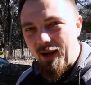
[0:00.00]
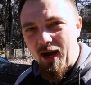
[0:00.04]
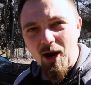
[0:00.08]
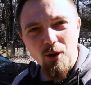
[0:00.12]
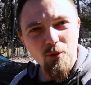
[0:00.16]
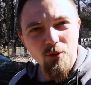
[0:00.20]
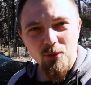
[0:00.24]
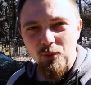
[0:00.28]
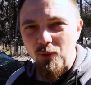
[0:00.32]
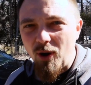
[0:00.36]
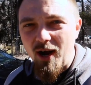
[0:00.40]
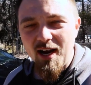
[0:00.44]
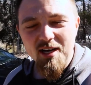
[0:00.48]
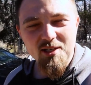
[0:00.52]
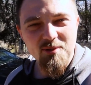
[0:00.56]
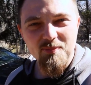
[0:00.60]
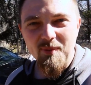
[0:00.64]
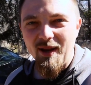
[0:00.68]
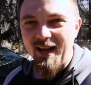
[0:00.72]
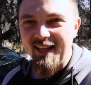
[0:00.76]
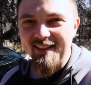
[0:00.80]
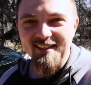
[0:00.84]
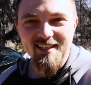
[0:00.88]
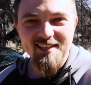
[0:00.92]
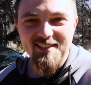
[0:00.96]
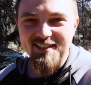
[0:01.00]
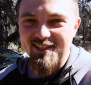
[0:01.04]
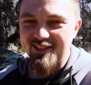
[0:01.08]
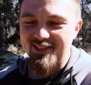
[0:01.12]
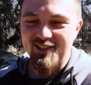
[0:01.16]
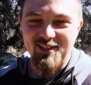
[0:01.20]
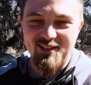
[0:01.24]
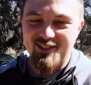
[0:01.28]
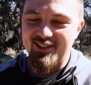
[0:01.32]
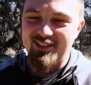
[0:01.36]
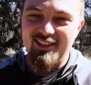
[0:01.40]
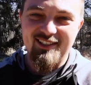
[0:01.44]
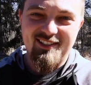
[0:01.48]
power wise, man, this
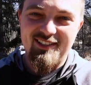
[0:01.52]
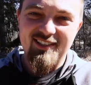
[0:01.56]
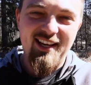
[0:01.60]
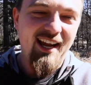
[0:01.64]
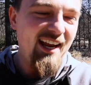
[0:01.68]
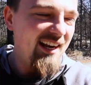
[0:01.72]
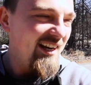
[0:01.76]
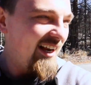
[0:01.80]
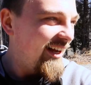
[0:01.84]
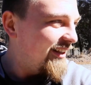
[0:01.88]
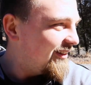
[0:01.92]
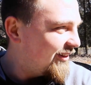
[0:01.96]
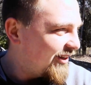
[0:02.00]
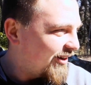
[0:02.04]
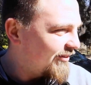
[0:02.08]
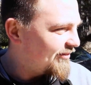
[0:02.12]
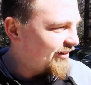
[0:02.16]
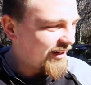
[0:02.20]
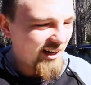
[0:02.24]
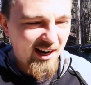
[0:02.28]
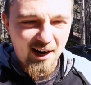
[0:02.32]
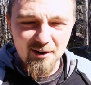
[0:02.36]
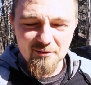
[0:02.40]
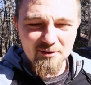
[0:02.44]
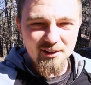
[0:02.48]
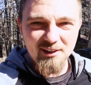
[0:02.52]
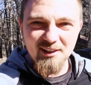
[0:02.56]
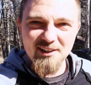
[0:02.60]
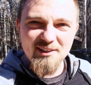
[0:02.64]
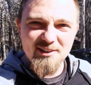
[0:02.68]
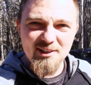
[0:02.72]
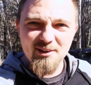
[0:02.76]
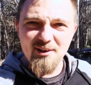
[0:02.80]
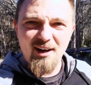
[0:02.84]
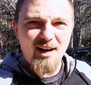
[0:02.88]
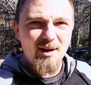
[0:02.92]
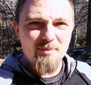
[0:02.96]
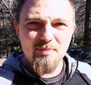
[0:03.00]
is just insane. I love it. I really
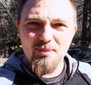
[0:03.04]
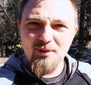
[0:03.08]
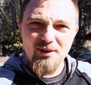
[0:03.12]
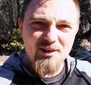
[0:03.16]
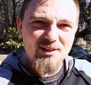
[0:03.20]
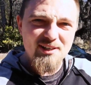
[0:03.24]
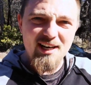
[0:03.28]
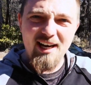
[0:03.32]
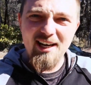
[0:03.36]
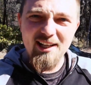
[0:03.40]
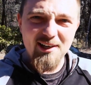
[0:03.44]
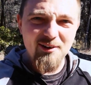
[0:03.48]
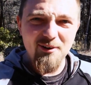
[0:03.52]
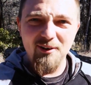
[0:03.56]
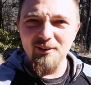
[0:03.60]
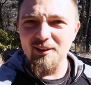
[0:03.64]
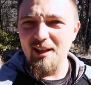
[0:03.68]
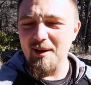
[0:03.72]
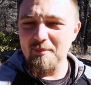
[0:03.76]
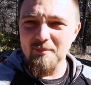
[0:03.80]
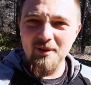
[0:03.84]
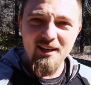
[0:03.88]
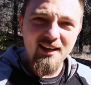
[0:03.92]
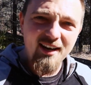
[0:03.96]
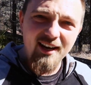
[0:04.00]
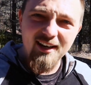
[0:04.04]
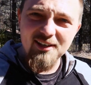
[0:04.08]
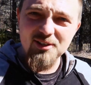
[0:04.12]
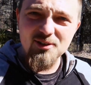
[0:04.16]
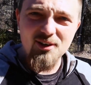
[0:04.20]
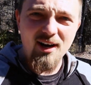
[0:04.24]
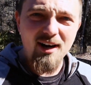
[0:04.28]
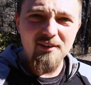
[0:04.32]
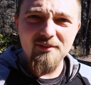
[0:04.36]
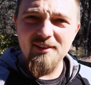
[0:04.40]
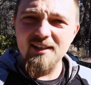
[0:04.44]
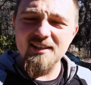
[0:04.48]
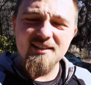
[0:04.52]
do. I appreciate Ego letting me
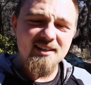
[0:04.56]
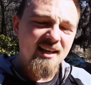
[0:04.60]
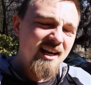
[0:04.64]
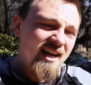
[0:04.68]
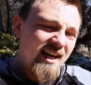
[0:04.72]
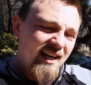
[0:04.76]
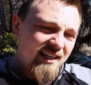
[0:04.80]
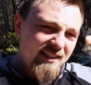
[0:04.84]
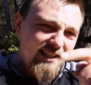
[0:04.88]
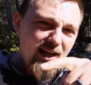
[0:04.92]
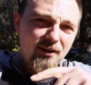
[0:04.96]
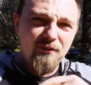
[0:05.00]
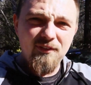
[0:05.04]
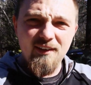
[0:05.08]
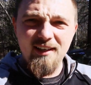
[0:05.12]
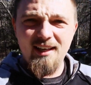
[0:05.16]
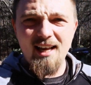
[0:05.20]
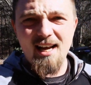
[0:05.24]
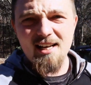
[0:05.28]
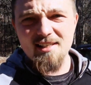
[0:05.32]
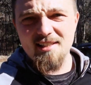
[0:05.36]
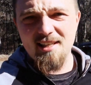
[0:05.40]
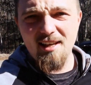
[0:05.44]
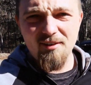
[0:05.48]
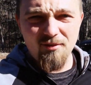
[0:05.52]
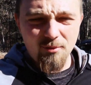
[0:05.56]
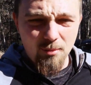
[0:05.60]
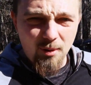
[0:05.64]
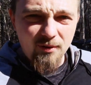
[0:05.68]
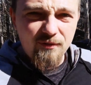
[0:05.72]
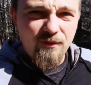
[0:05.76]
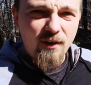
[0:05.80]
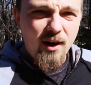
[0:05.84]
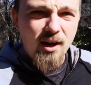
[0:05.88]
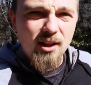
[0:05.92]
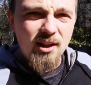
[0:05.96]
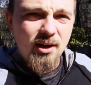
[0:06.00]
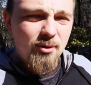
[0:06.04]
drive this. Definitely, guys, give him a
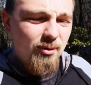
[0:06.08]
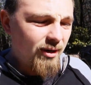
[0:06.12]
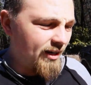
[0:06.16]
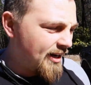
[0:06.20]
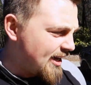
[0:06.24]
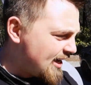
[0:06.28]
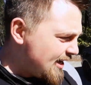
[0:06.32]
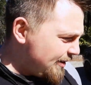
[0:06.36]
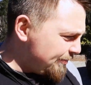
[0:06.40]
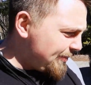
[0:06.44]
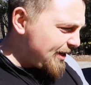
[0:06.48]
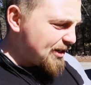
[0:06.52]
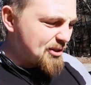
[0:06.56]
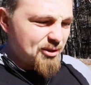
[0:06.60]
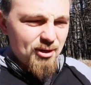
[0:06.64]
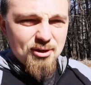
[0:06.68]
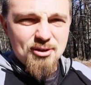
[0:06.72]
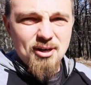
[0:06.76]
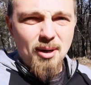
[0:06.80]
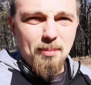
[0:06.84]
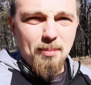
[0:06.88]
follow, and make sure you